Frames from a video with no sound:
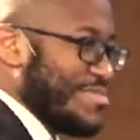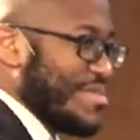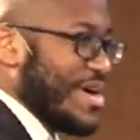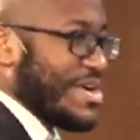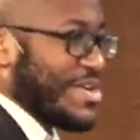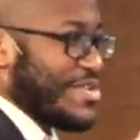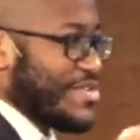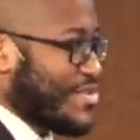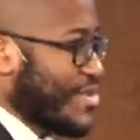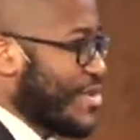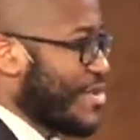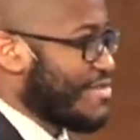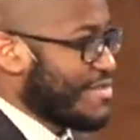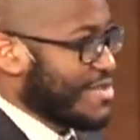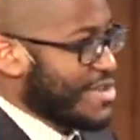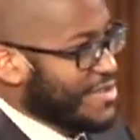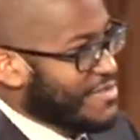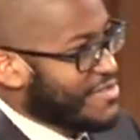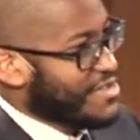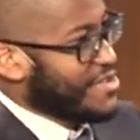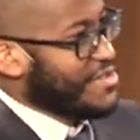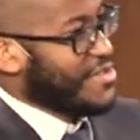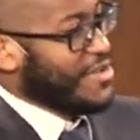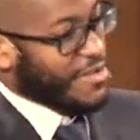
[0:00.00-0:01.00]
about
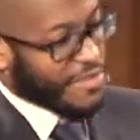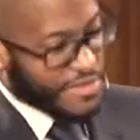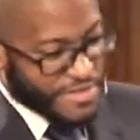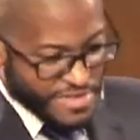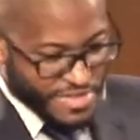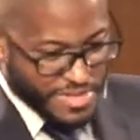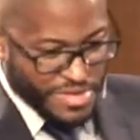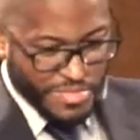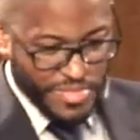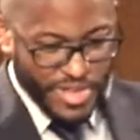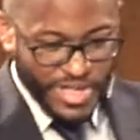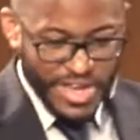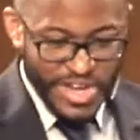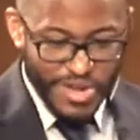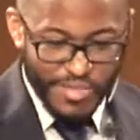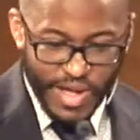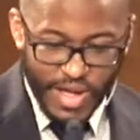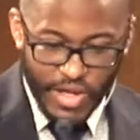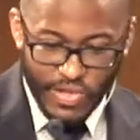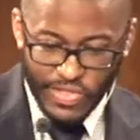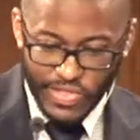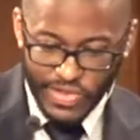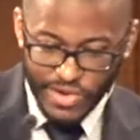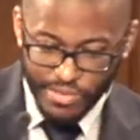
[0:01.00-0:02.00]
conservatives. Conservatives complain
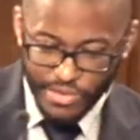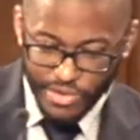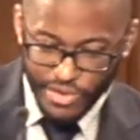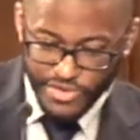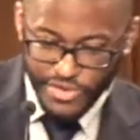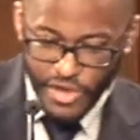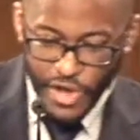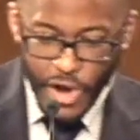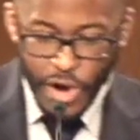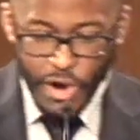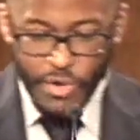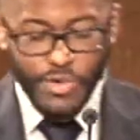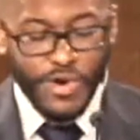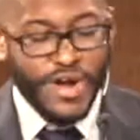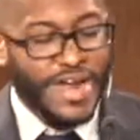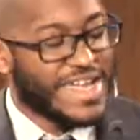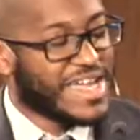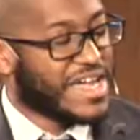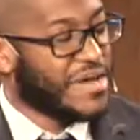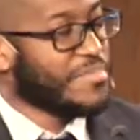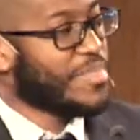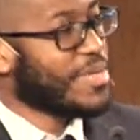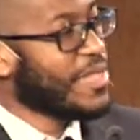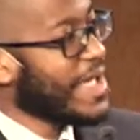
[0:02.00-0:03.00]
about liberals. We're a
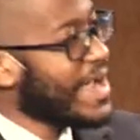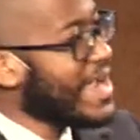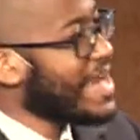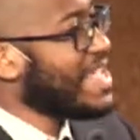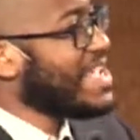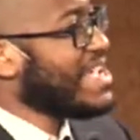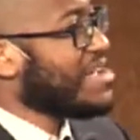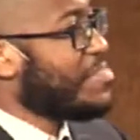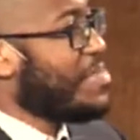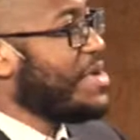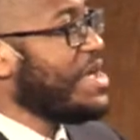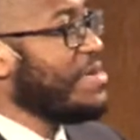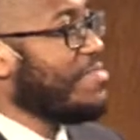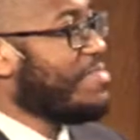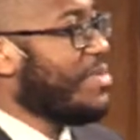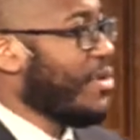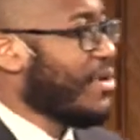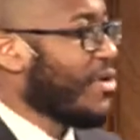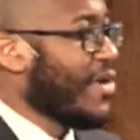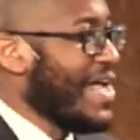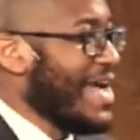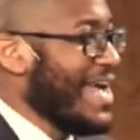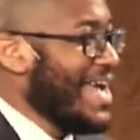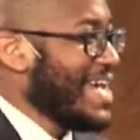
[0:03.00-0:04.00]
complaining
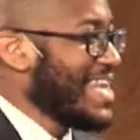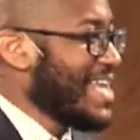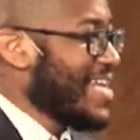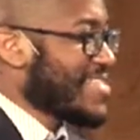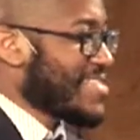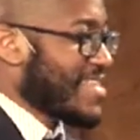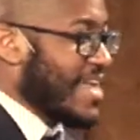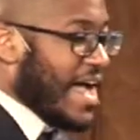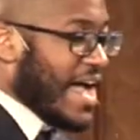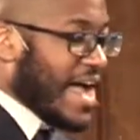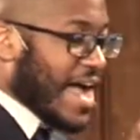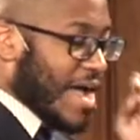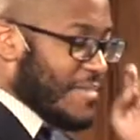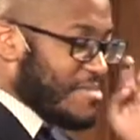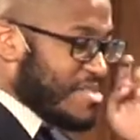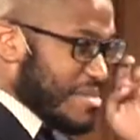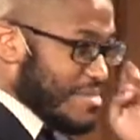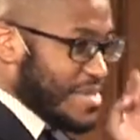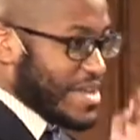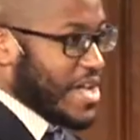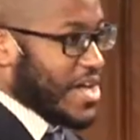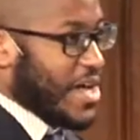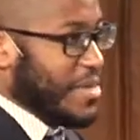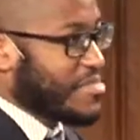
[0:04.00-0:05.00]
people. And at times it
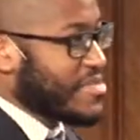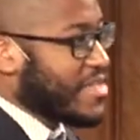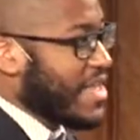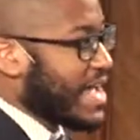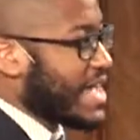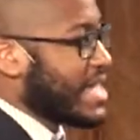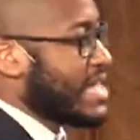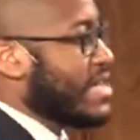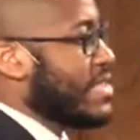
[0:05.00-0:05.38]
becomes like an